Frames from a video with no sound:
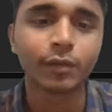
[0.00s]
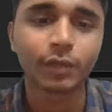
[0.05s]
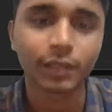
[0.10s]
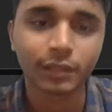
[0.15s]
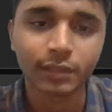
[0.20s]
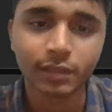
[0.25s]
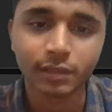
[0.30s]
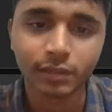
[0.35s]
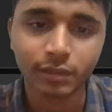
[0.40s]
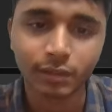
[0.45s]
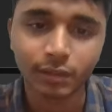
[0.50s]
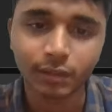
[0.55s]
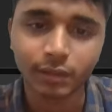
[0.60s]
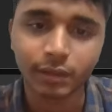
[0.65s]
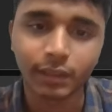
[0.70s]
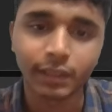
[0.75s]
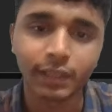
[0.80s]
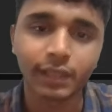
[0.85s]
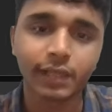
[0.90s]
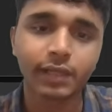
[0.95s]
Okay, just
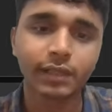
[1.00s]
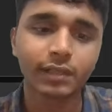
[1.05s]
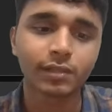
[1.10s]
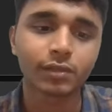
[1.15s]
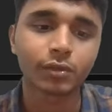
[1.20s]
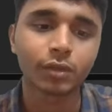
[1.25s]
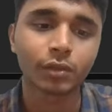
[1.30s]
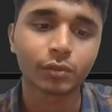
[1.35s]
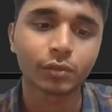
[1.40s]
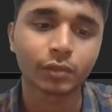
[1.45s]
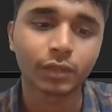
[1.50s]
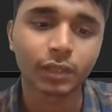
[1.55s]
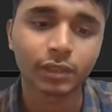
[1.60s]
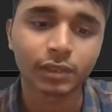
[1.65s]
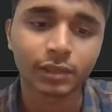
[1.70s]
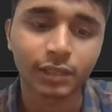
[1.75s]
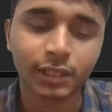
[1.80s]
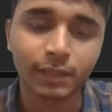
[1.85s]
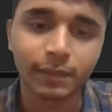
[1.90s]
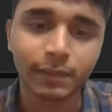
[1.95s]
here it's also the
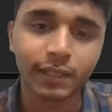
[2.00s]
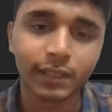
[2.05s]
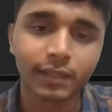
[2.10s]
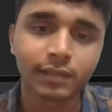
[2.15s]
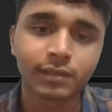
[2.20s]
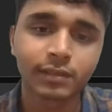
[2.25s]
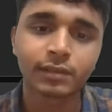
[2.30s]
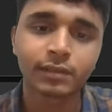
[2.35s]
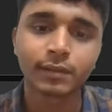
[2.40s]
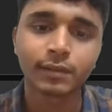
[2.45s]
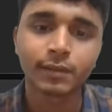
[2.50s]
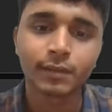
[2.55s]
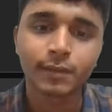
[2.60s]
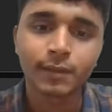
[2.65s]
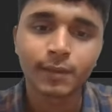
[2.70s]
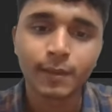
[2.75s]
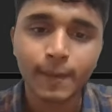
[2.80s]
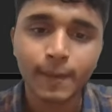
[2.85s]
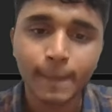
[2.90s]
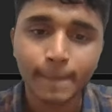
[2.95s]
same case.
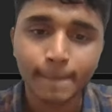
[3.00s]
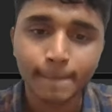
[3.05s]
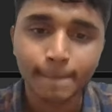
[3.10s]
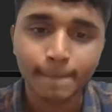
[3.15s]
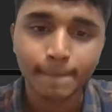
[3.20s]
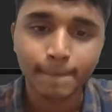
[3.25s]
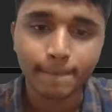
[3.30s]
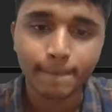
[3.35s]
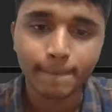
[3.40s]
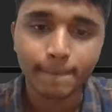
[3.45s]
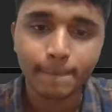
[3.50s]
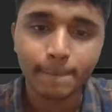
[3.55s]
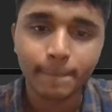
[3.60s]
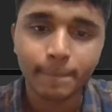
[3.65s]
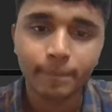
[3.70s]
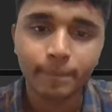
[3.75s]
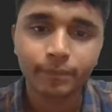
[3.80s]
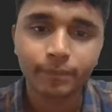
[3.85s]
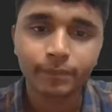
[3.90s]
Hmm,